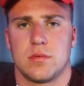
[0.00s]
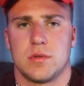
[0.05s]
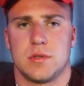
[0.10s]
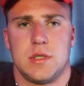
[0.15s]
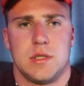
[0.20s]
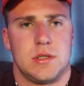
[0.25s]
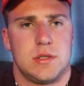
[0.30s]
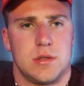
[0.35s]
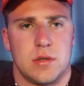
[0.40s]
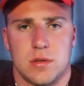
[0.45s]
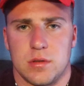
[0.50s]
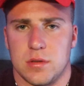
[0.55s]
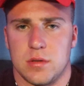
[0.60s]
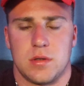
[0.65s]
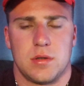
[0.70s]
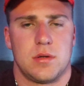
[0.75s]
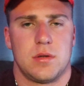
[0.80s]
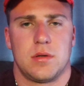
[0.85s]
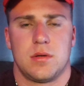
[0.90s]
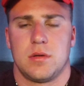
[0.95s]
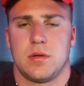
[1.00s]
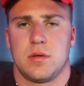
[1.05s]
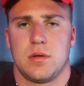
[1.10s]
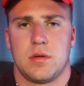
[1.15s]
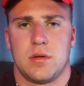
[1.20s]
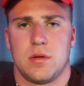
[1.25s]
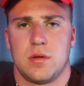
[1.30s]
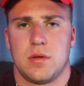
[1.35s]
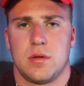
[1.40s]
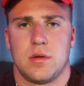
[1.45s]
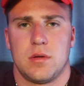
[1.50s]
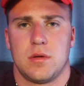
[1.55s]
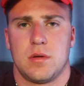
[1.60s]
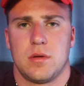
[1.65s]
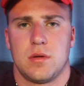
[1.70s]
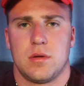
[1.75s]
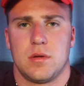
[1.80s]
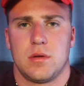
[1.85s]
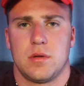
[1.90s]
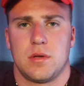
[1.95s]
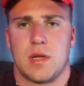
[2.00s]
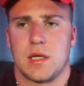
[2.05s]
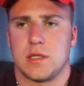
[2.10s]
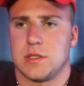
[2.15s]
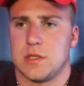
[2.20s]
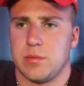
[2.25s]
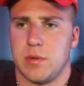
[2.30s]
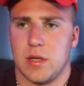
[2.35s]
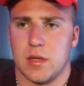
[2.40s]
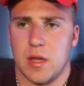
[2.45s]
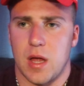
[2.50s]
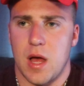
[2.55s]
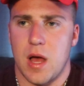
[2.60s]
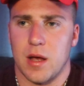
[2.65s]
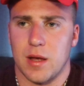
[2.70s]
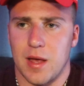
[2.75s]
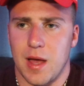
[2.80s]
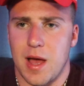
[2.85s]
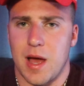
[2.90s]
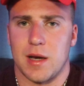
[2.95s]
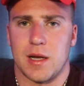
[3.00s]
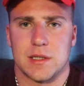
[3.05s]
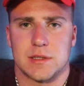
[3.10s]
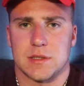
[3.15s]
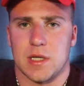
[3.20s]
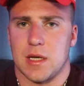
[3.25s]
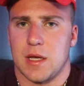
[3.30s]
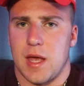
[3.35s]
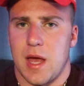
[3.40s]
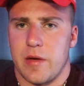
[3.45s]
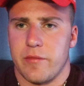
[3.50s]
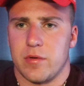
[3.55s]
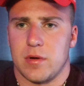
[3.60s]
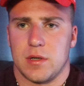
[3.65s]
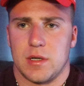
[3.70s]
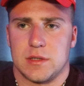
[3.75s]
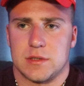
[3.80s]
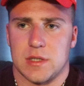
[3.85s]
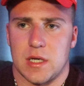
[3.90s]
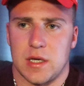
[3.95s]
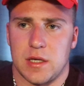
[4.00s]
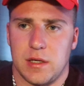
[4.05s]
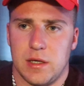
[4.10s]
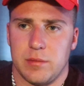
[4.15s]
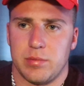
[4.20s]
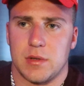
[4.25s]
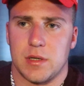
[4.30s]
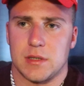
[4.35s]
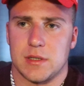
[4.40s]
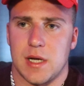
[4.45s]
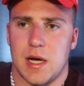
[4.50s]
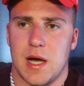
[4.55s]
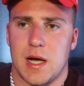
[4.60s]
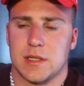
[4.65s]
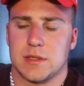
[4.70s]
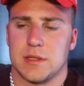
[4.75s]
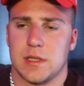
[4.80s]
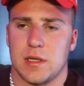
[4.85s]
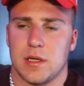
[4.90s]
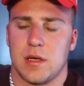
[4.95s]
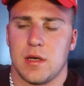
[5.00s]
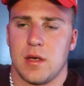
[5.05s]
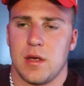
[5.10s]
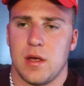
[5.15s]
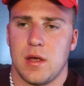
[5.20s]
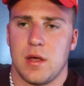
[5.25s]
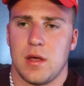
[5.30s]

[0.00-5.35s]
She shouldn't. That should be long gone. It's like having, it's like keeping a toxic